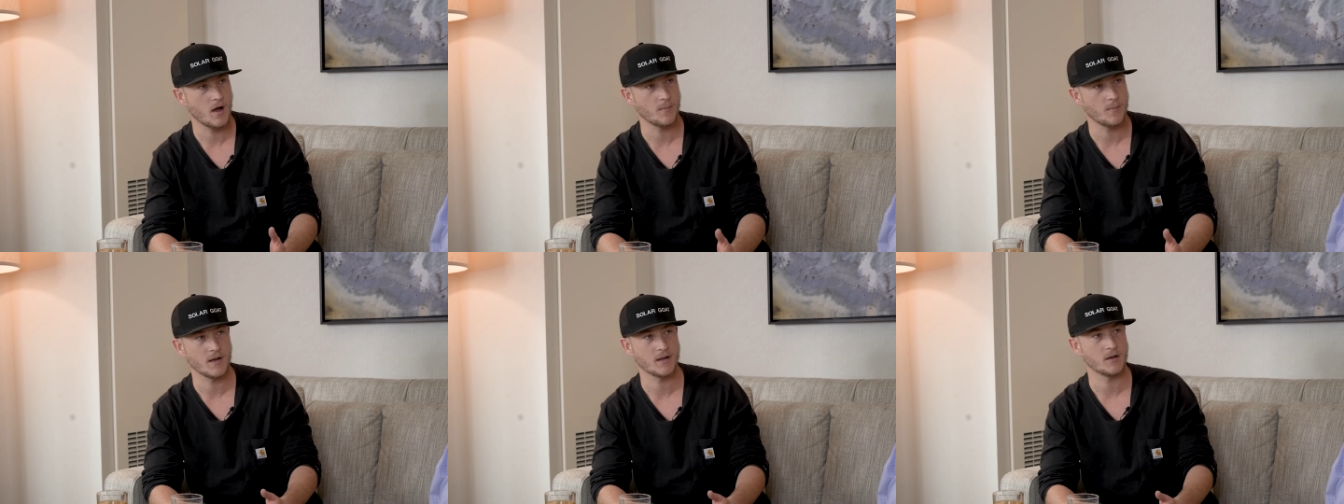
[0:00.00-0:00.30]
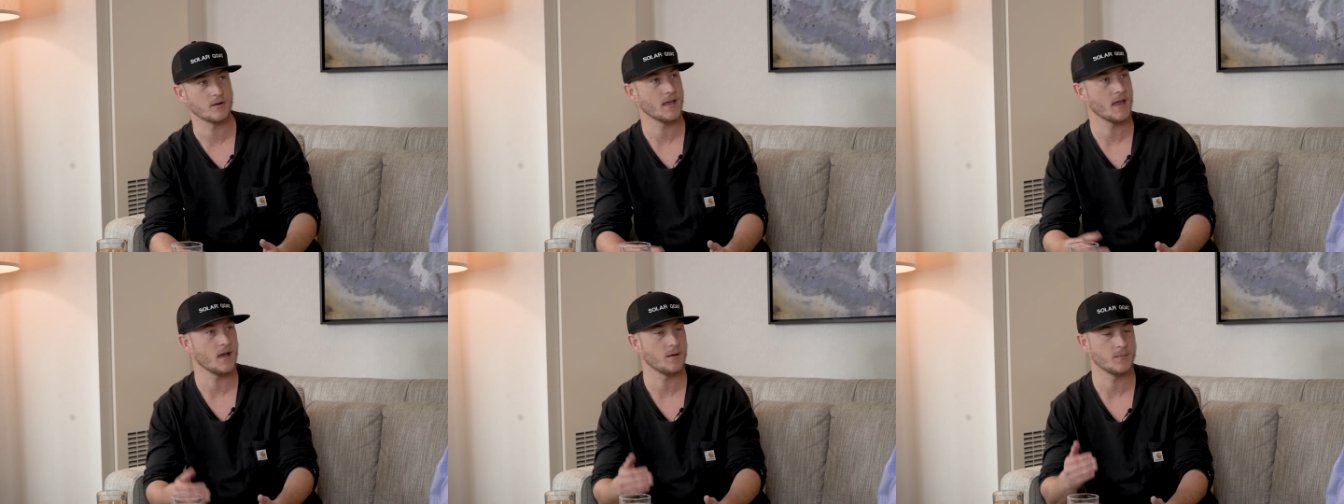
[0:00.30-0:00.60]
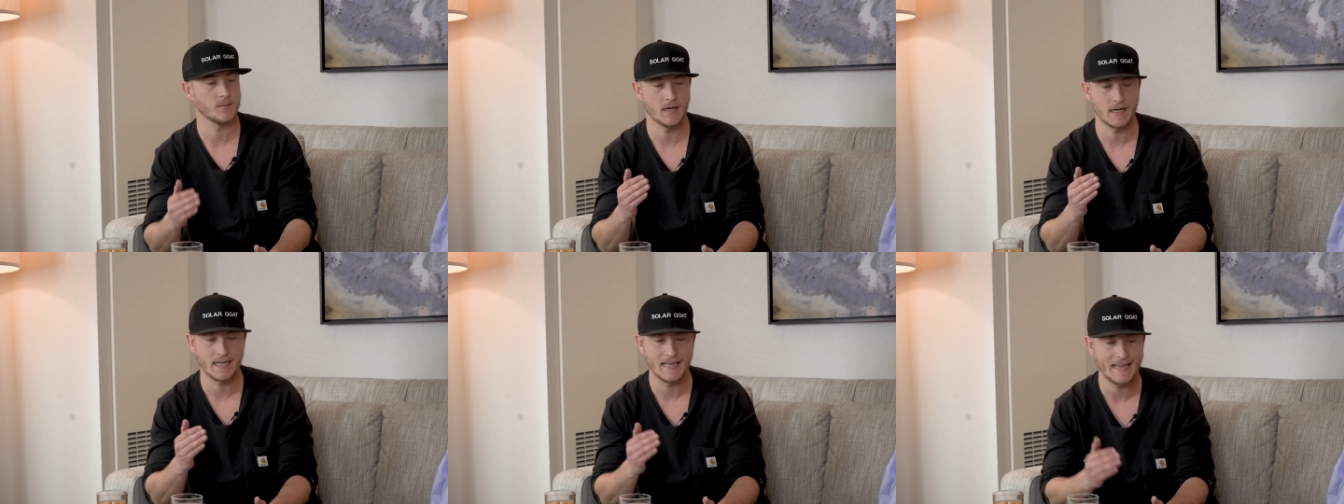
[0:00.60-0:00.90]
I'm like, okay, I'm
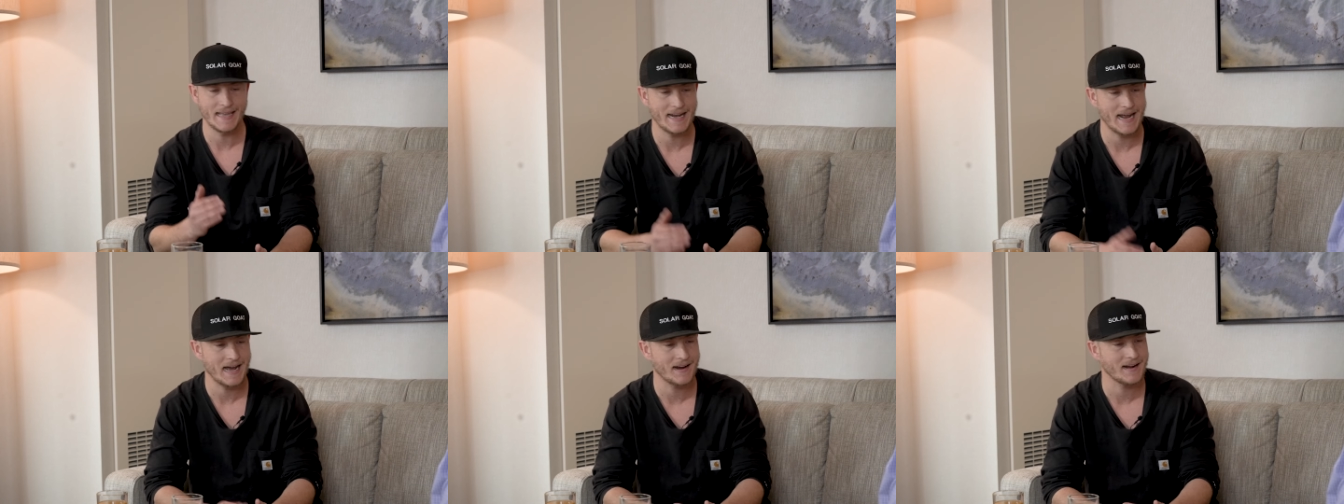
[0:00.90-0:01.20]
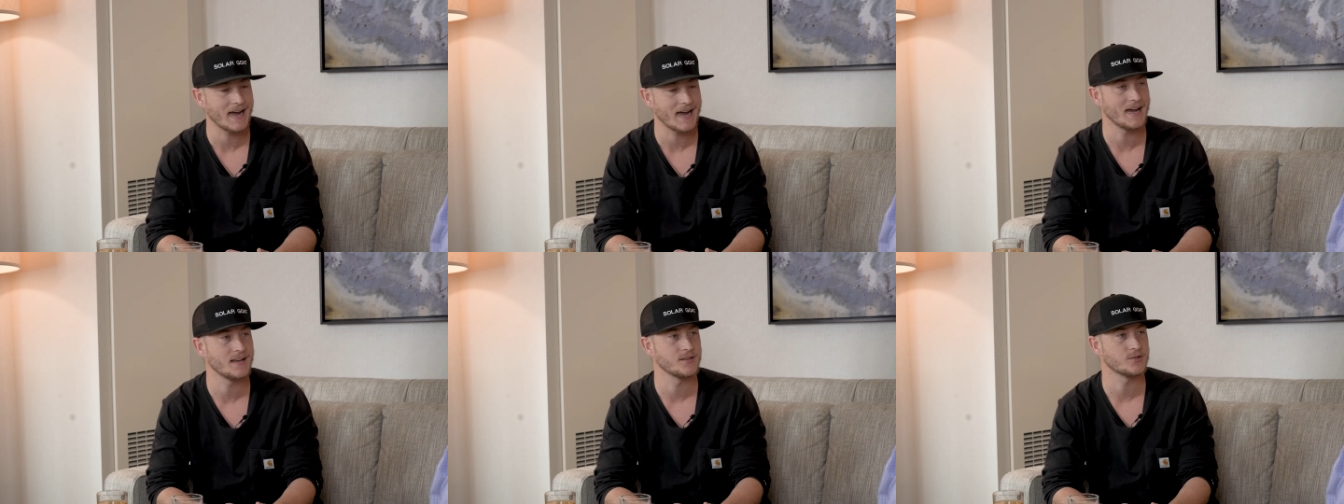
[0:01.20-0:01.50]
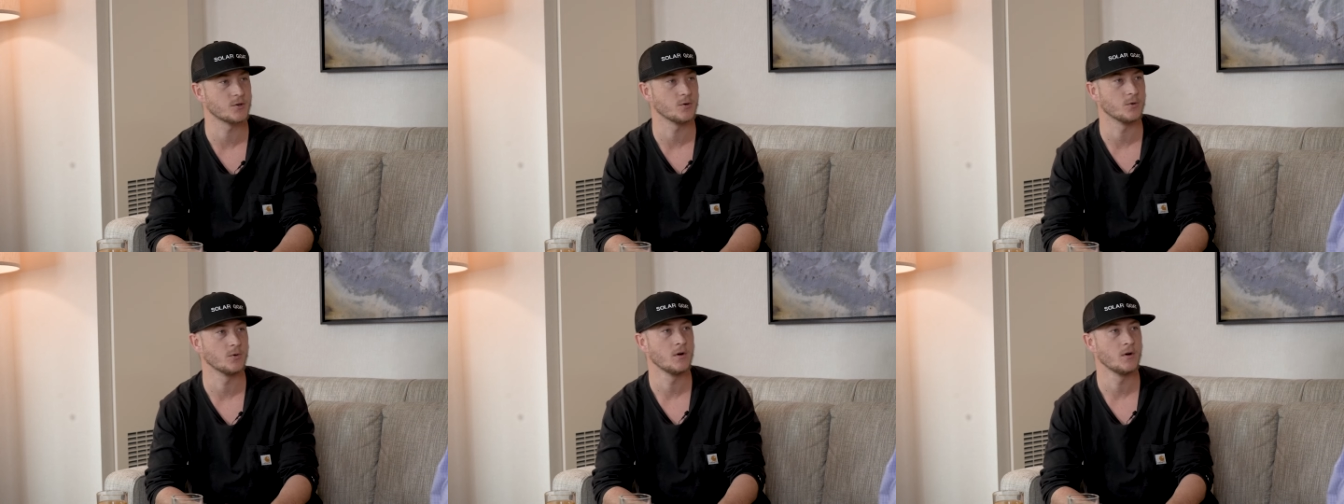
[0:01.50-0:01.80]
gonna get out of high
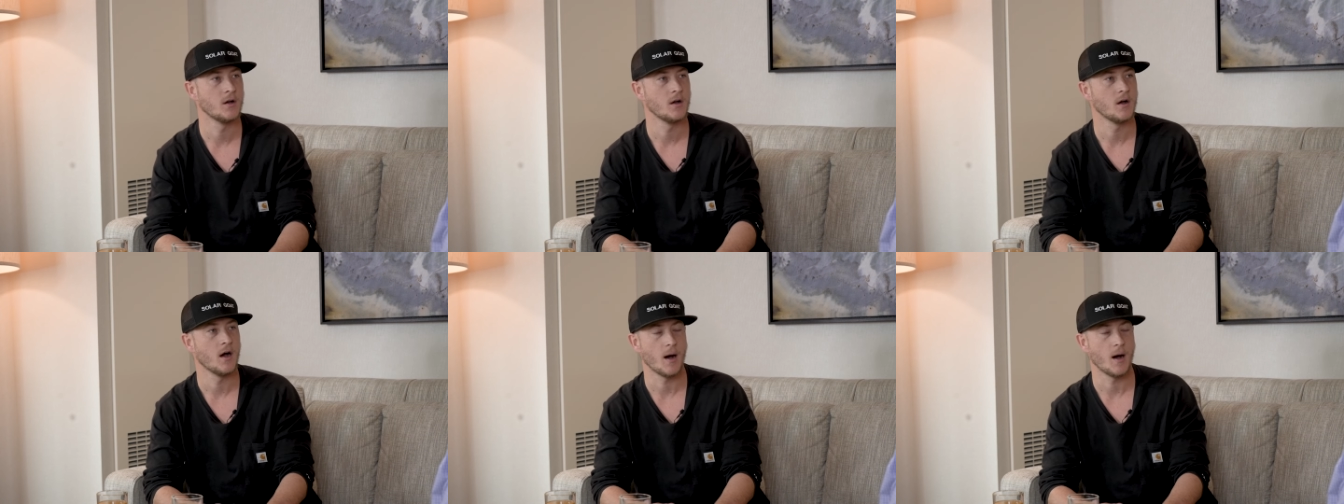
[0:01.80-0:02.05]
school.